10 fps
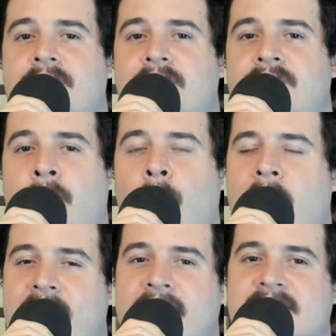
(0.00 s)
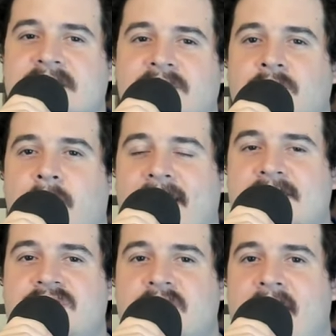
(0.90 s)
the wetness in the
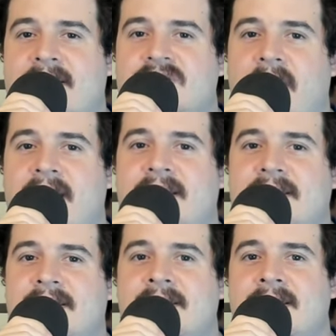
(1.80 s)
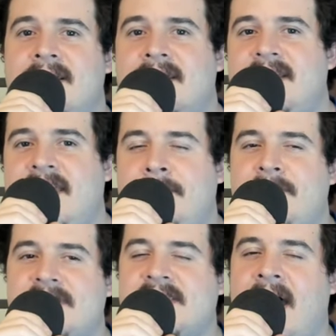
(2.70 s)
racetrack, trying to keep
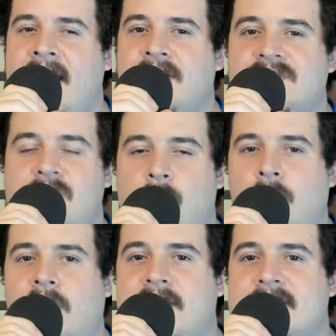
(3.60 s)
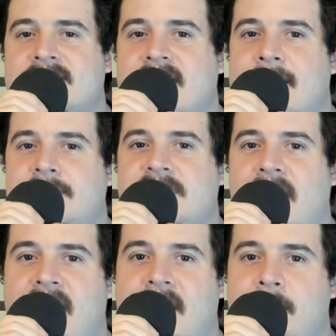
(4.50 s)
the tires cool at the same
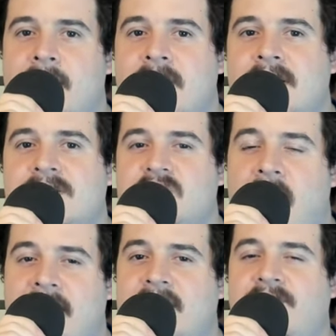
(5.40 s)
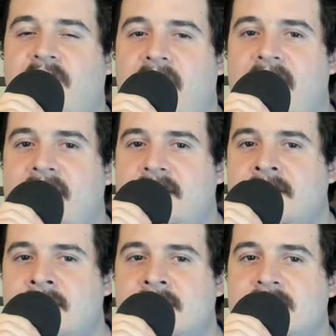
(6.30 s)
time, trying to find
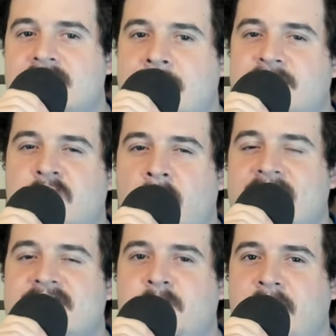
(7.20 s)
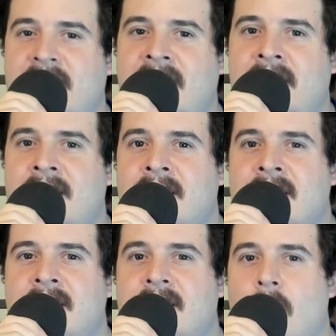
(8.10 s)
some sort of speed.
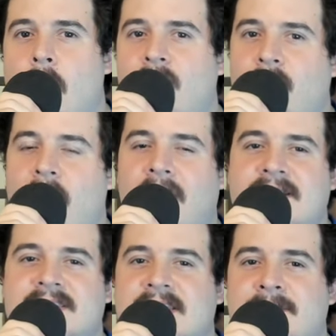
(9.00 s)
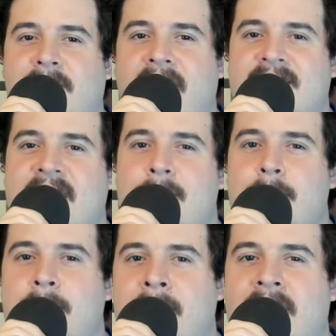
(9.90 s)
Overall, it seemed like that
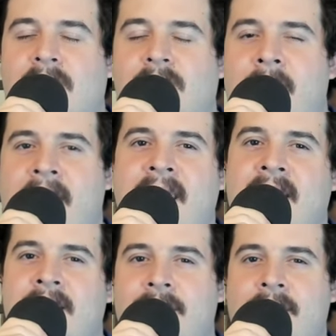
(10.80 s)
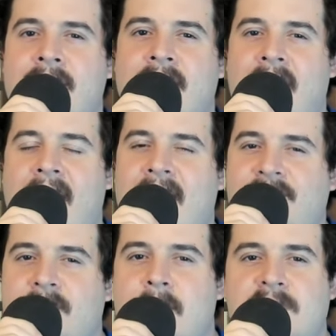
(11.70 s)
middle lane had
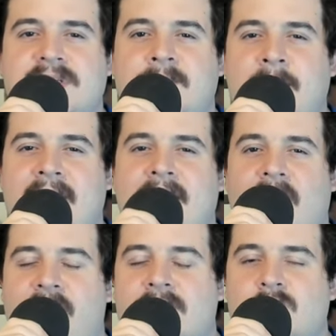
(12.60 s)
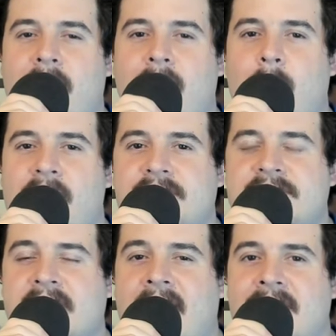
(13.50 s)
the most speed on those wet weather
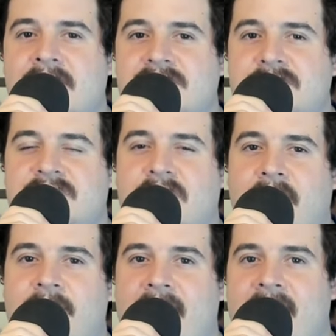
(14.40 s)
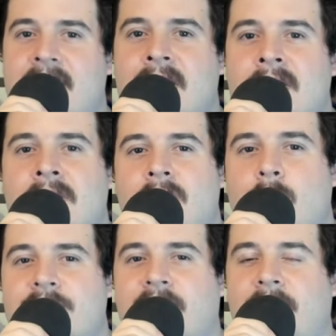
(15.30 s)
tires. You saw that
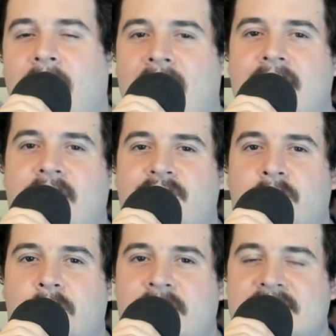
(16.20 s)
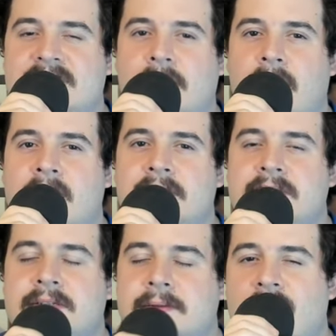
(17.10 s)
with a lot of the
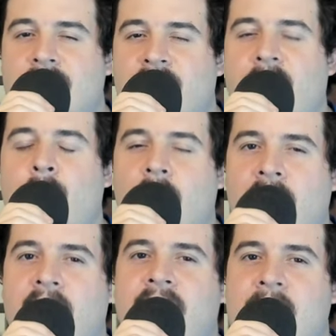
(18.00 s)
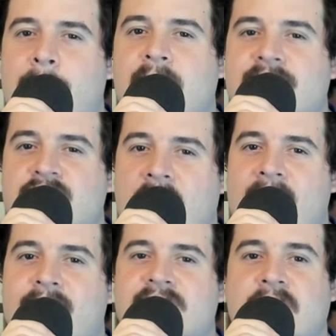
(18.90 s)
restarts. There were a couple of
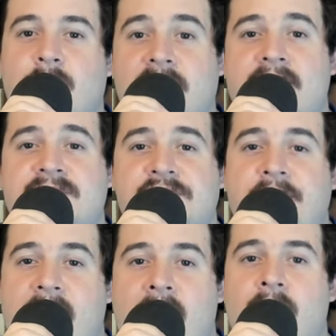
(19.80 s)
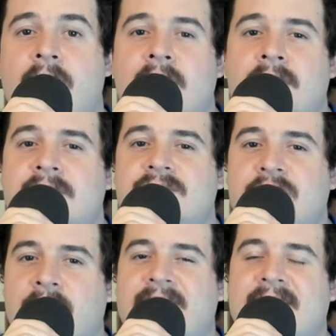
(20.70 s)
drivers that really stood out
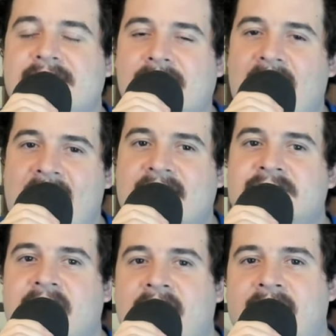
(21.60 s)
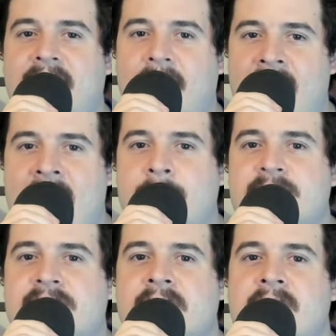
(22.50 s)
during these last 80
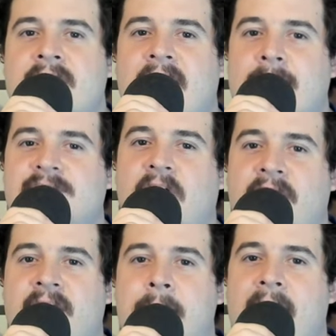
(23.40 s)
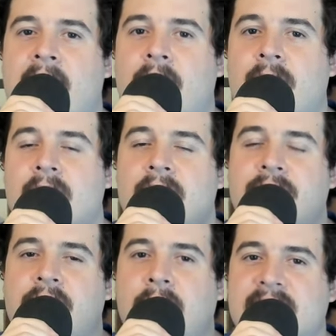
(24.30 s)
laps. And I'm talking about
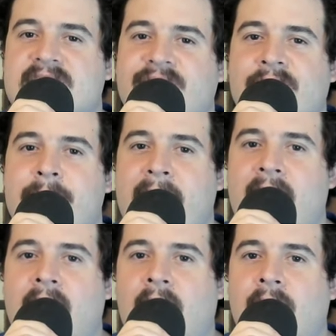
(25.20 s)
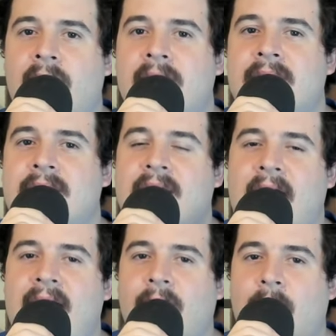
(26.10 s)
Christopher Bell,
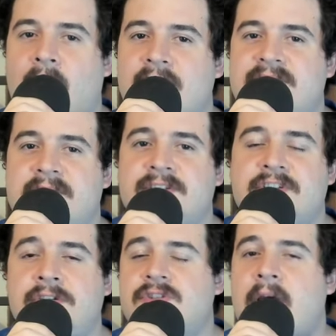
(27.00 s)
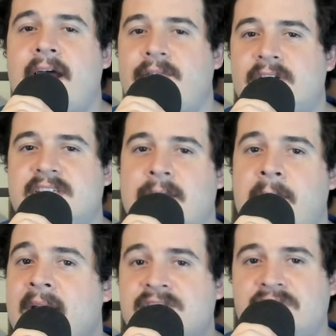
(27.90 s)
Kyle Larson, two drivers I
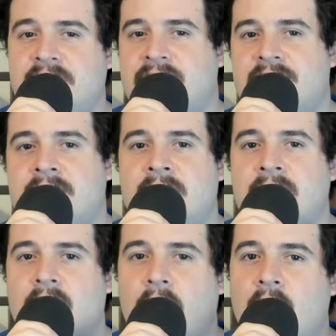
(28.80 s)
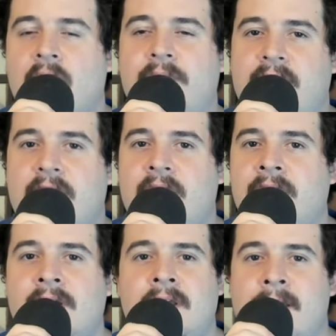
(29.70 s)
mentioned
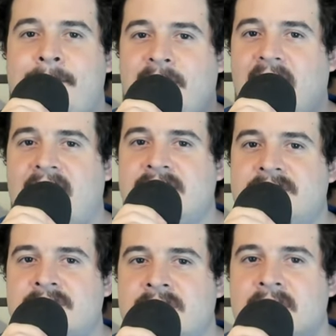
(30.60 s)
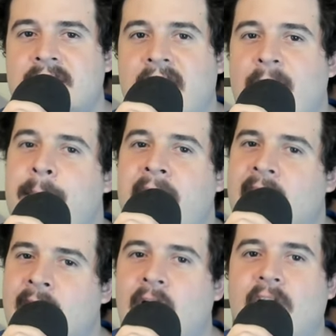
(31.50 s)
earlier, plus a
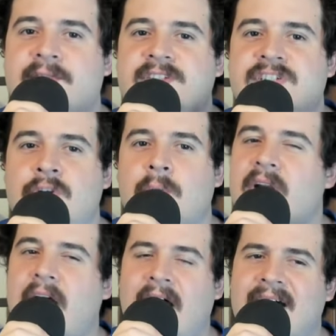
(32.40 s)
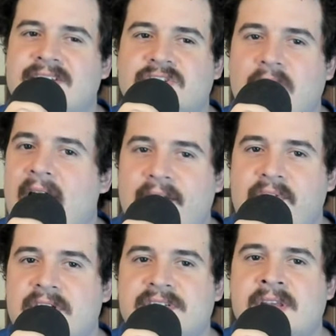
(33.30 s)
pair of Stewart Haas
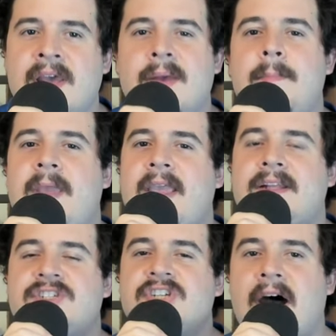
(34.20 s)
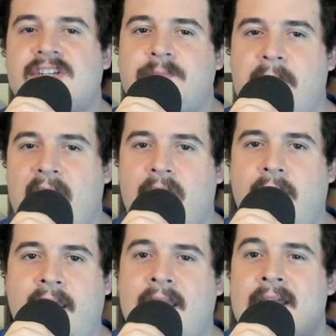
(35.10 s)
drivers being Josh
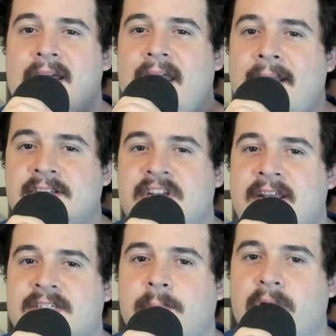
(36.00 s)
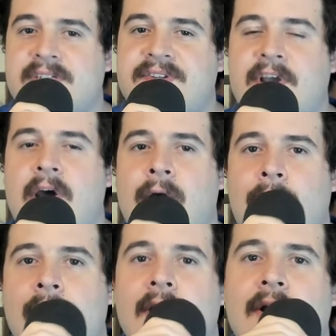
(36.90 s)
Berry and Chase
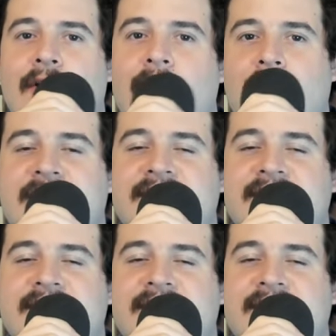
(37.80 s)
Briscoe, looked